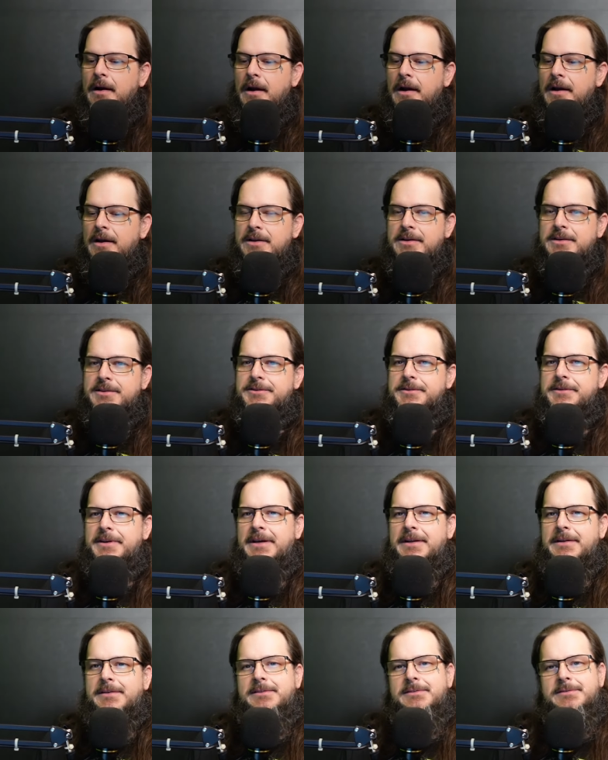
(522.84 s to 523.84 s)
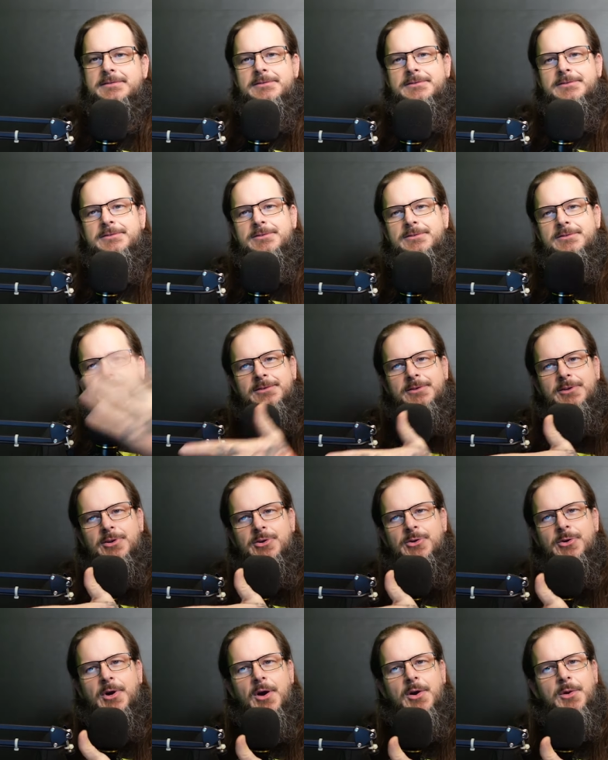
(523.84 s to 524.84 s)
So then...
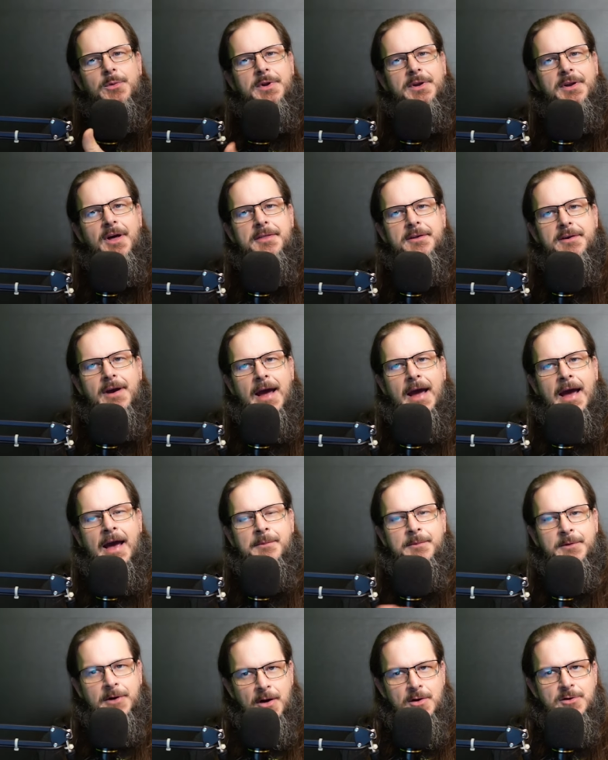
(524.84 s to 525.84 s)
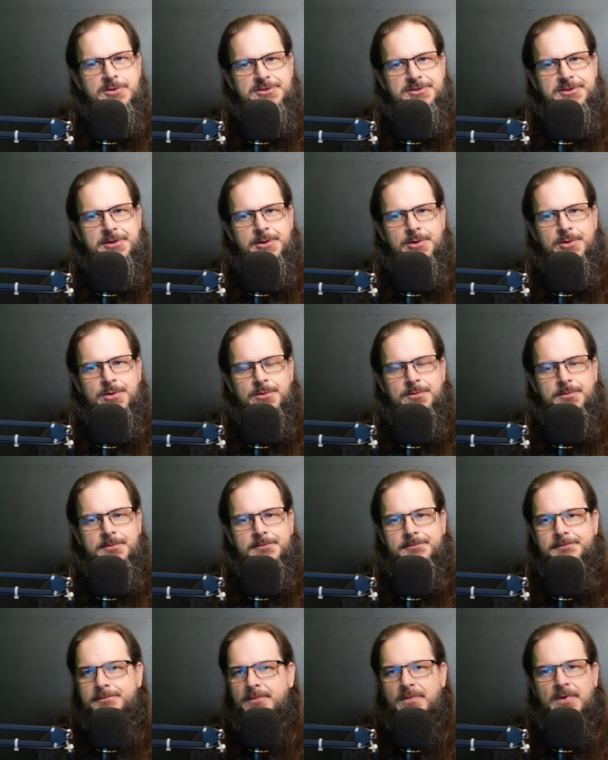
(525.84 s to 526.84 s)
You go to another app, GhostTube,
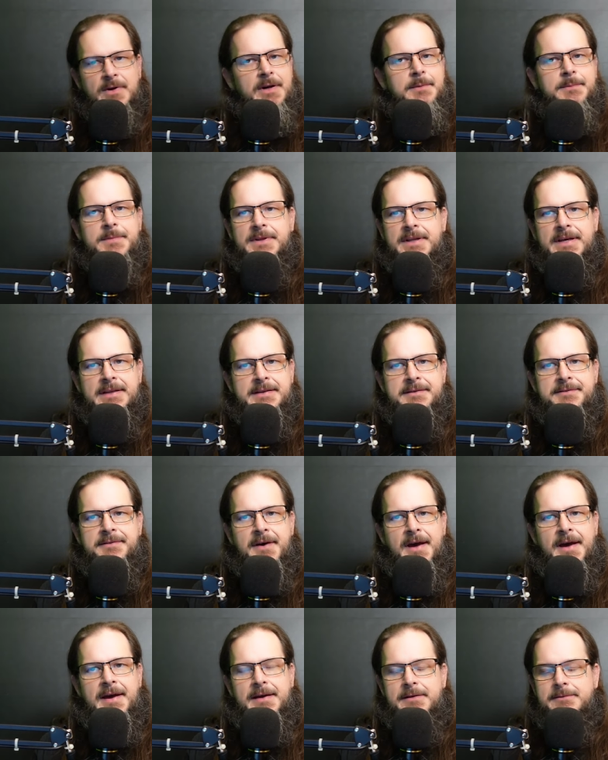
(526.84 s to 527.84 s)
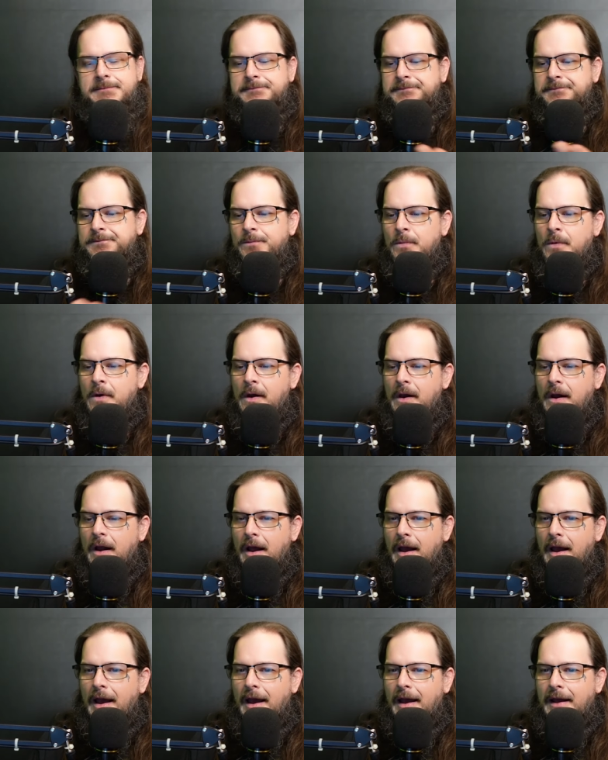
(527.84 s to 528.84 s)
completely fake,
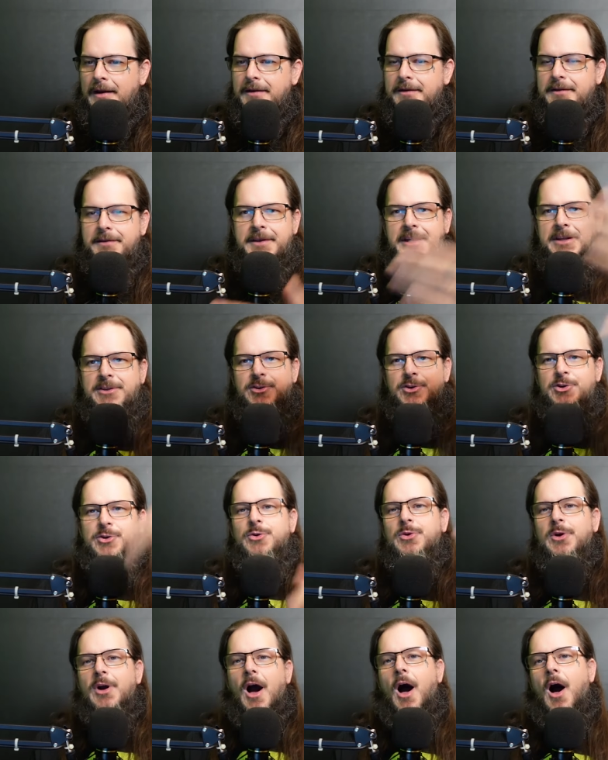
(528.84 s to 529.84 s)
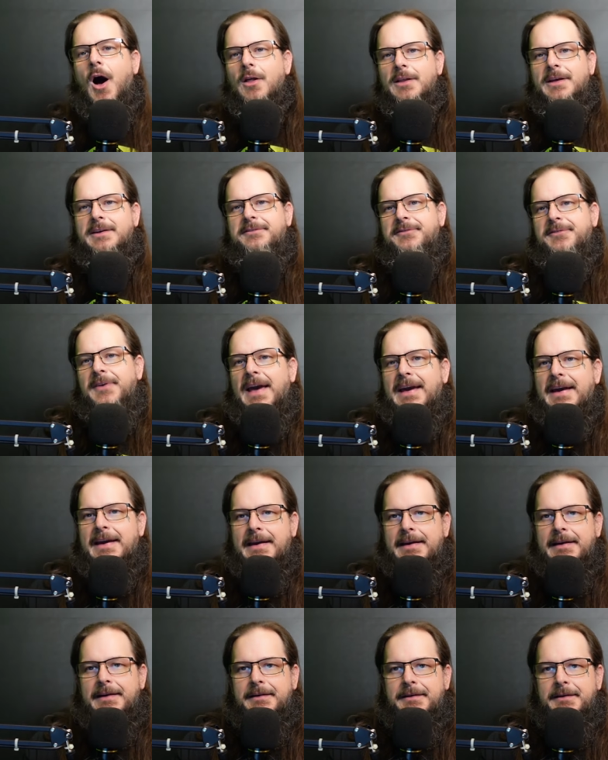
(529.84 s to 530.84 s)
and then you call it
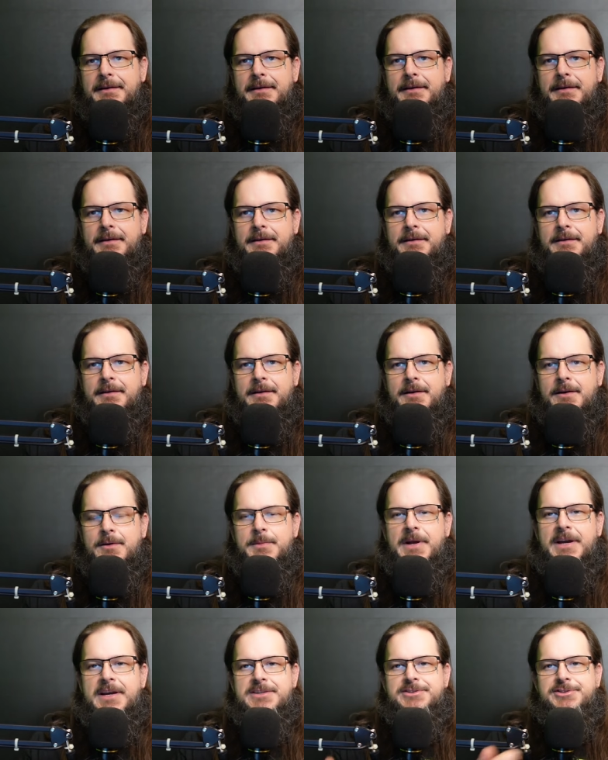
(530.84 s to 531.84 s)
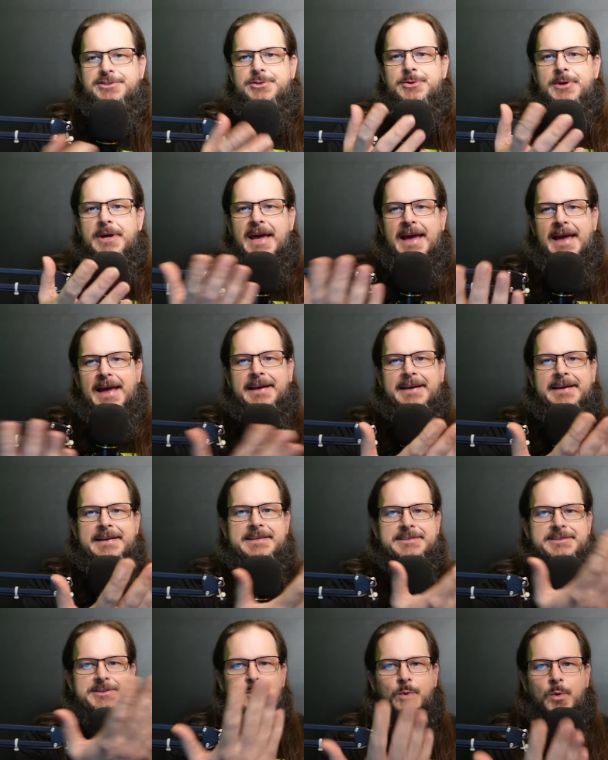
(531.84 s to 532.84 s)
fake because you can't get it
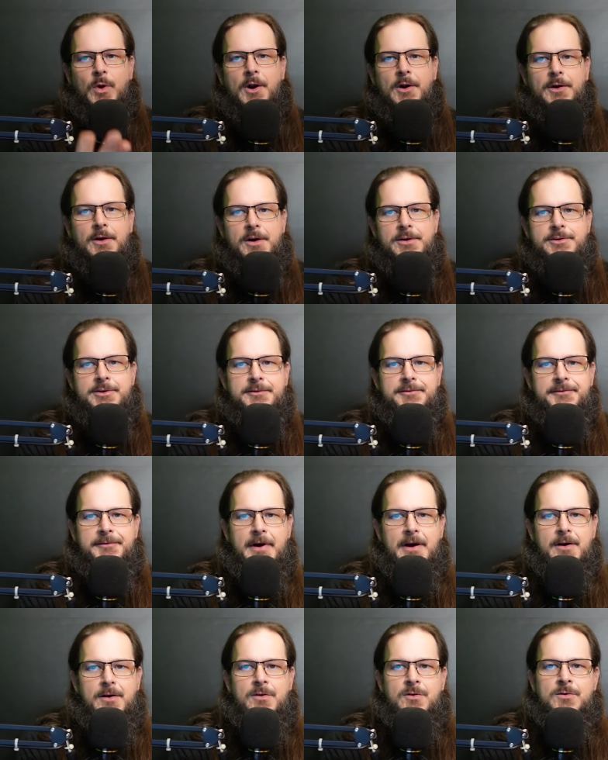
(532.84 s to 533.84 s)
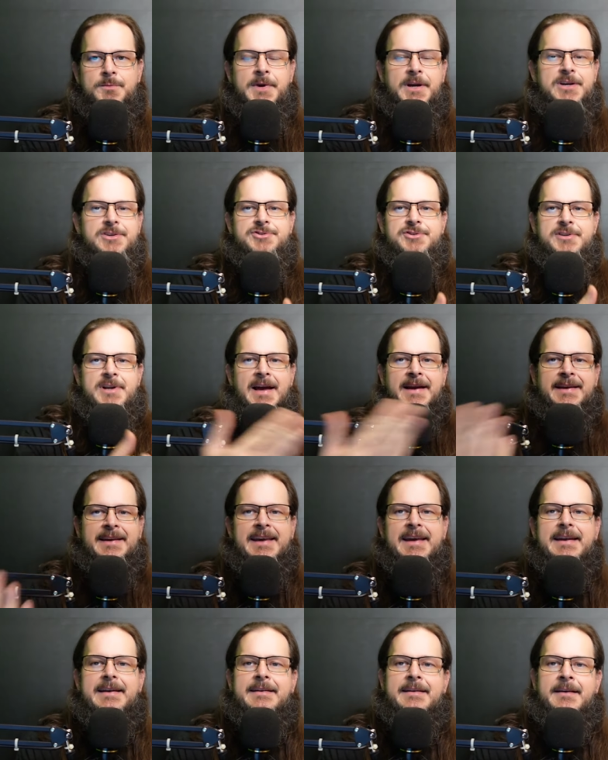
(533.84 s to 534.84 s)
to work on your phone because you're not
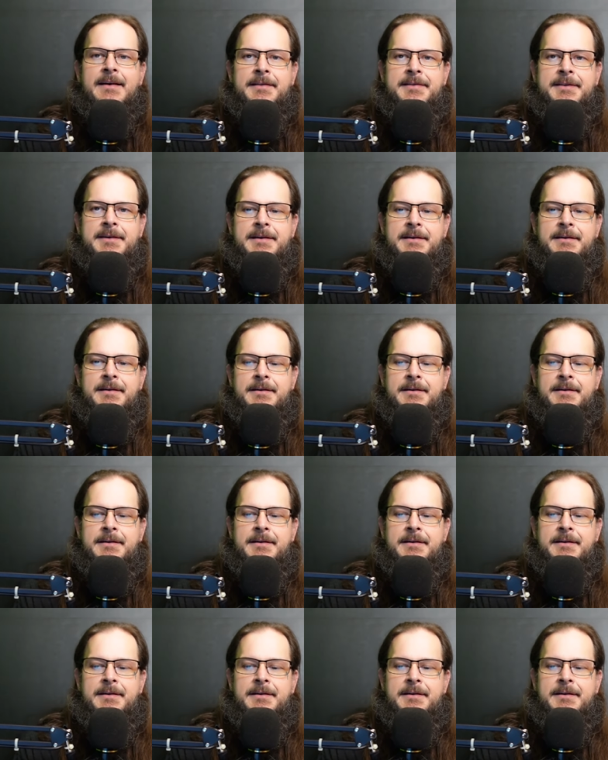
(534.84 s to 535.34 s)
getting nothing.